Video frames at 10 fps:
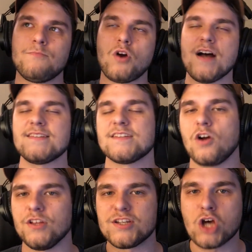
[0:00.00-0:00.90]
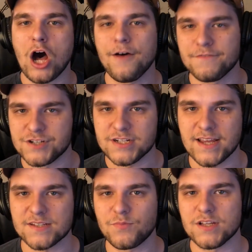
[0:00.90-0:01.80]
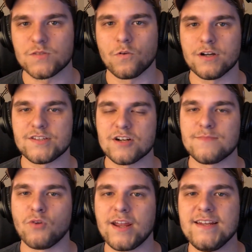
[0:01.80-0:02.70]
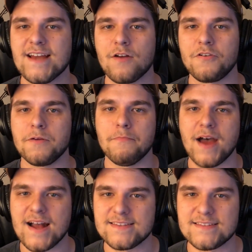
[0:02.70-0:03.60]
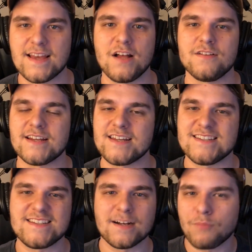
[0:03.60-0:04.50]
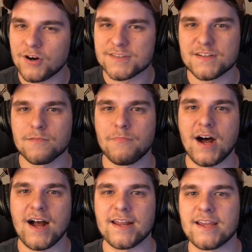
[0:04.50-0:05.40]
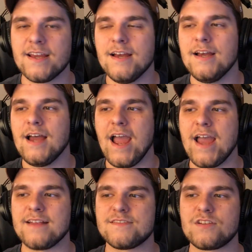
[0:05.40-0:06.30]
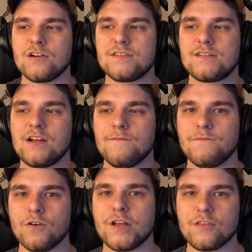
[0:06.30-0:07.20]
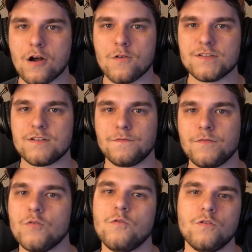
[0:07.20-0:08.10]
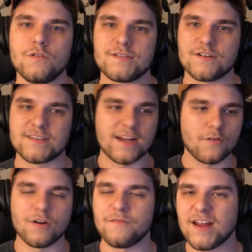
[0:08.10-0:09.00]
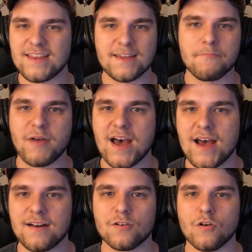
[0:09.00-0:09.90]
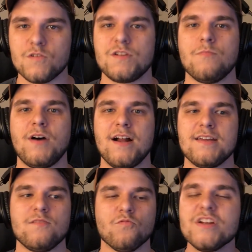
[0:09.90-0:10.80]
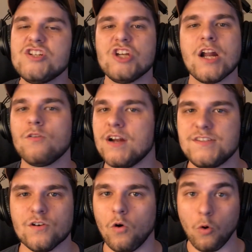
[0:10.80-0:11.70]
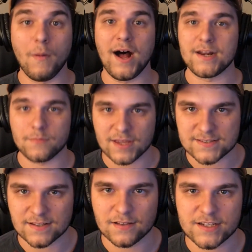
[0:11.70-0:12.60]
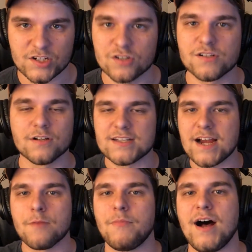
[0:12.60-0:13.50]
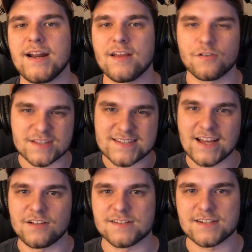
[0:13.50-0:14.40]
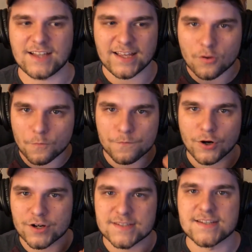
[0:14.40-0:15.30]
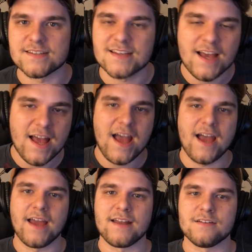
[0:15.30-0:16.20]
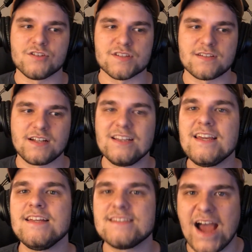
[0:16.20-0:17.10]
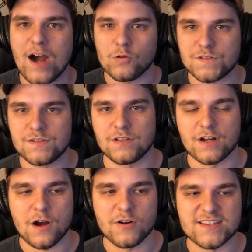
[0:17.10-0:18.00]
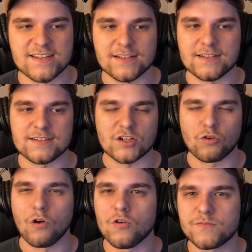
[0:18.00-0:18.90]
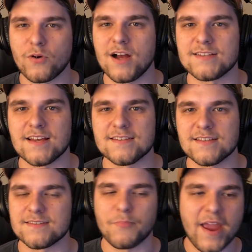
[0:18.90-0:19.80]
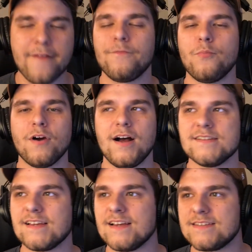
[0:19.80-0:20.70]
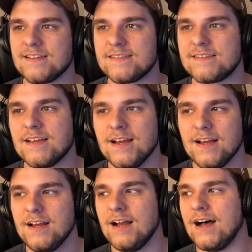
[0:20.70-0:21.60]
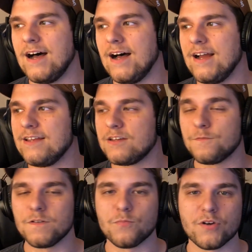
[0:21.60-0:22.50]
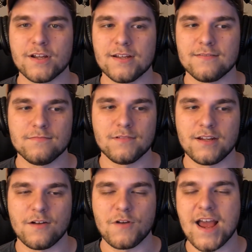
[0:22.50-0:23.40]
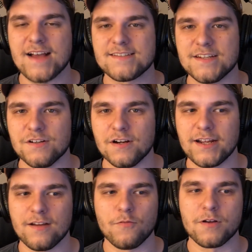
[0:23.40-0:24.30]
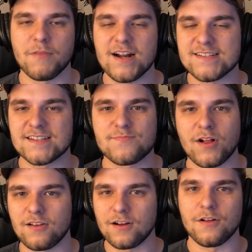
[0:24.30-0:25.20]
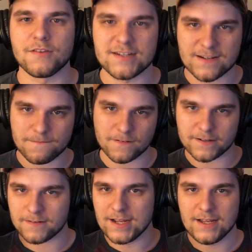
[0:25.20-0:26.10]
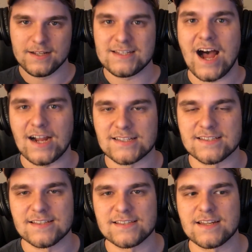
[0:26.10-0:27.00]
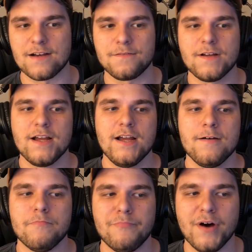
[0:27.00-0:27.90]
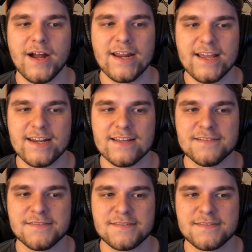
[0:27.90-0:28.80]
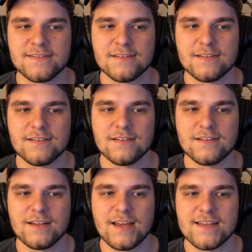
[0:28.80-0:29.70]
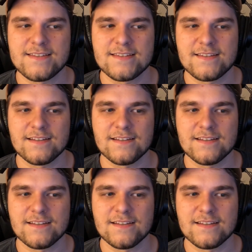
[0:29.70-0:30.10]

process called autophagy takes place, where it starts breaking down all your bad cells, any sick parts of your body, and starts converting those to fuel, starts getting rid of anything bad or gross in your body, regenerates your whole body, basically turns your entire body, all the cells, into like little furnaces, and just cleans house, and it's a gross process. It's a painful process. It's you can feel pretty nasty during it when your body's expelling all the different toxins and stuff. But there's a